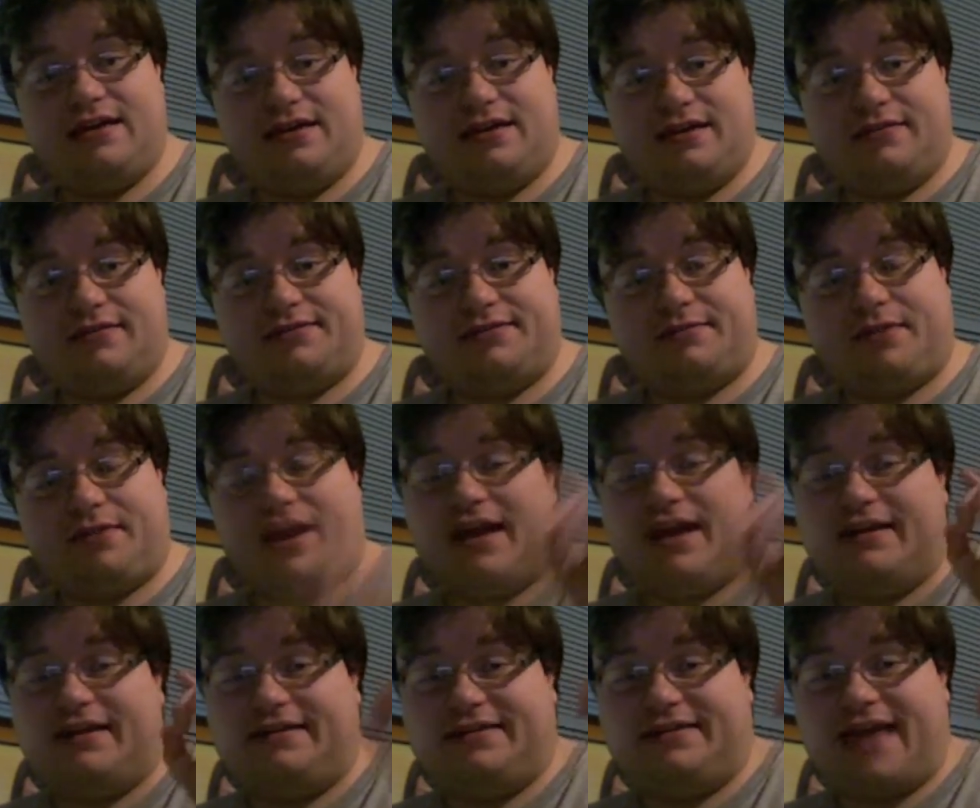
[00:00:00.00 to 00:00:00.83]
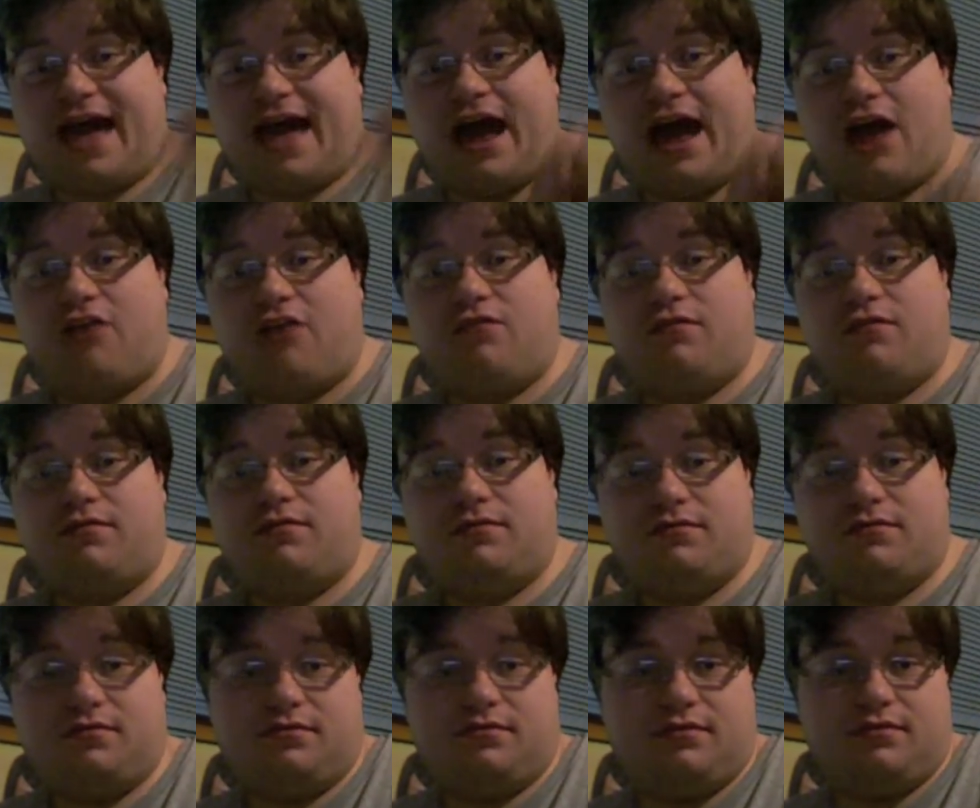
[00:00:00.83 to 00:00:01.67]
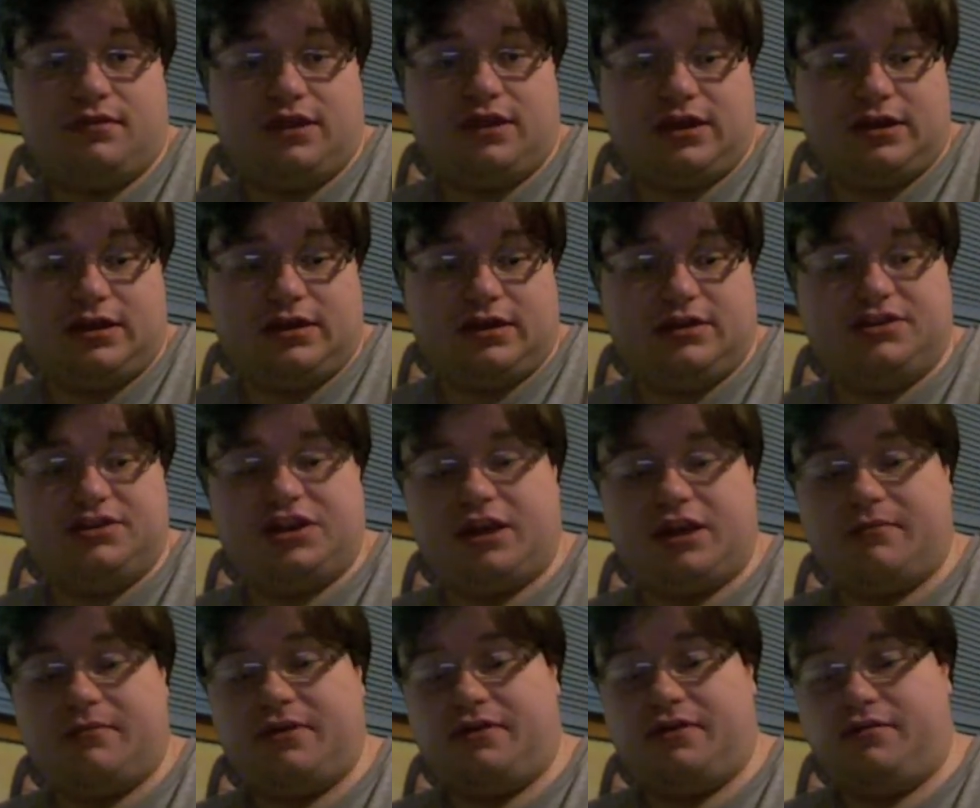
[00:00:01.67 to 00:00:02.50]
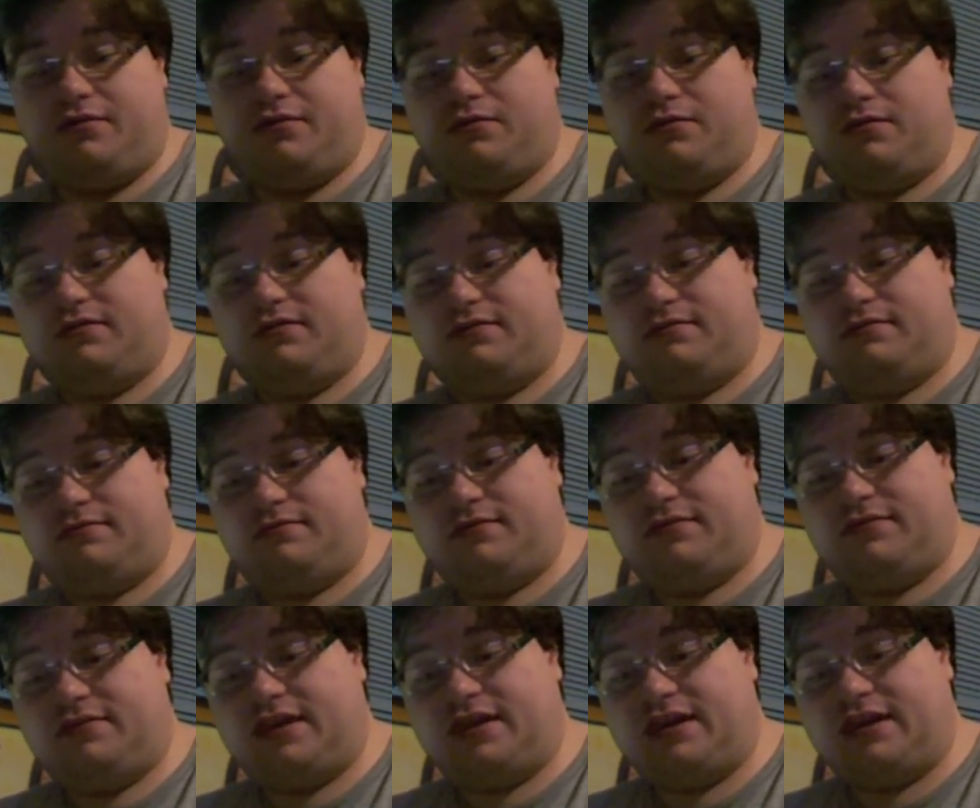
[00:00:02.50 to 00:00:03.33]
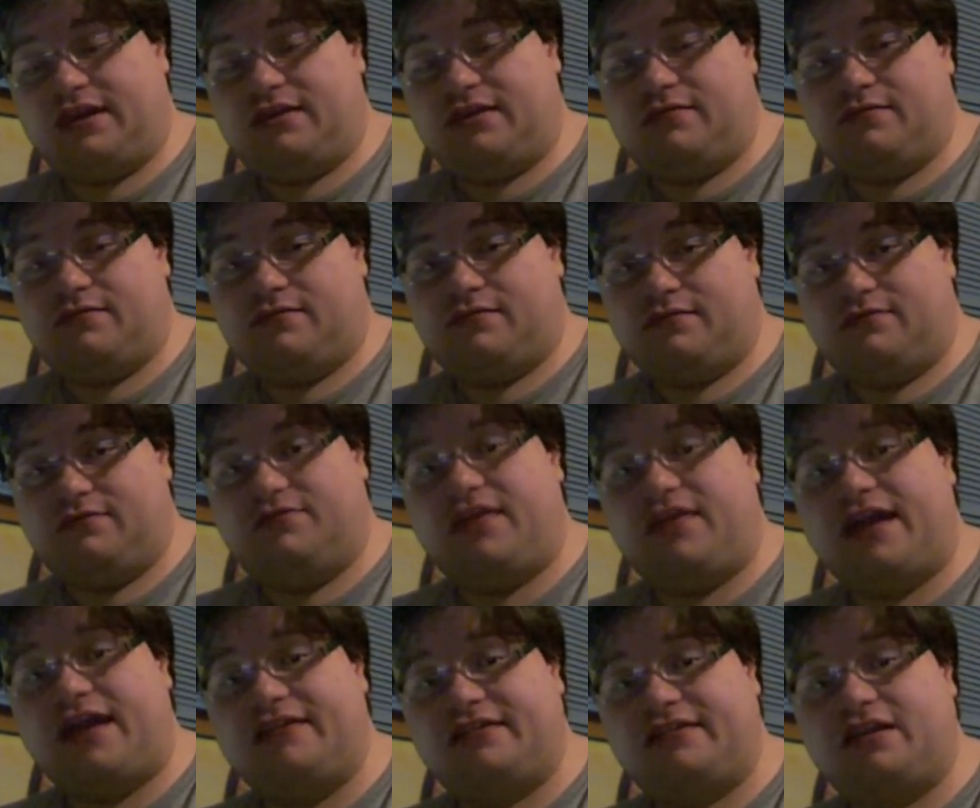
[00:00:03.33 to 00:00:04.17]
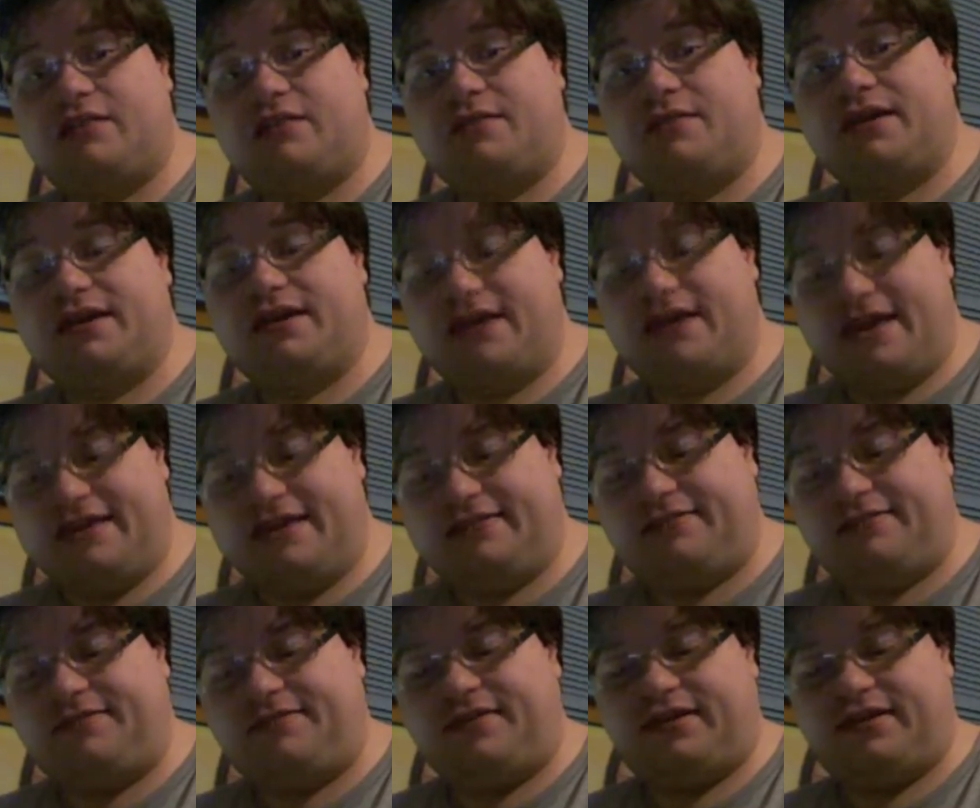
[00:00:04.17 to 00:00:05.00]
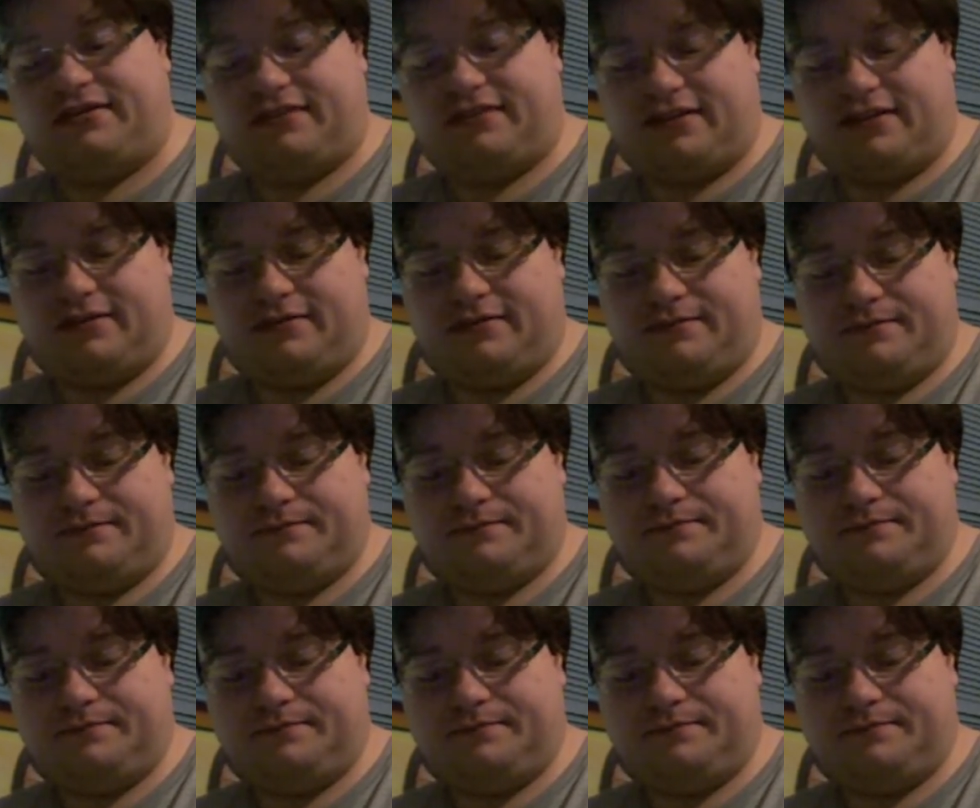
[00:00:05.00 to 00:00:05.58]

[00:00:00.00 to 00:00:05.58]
surprised that Jeremy think that Jeremy is evicted.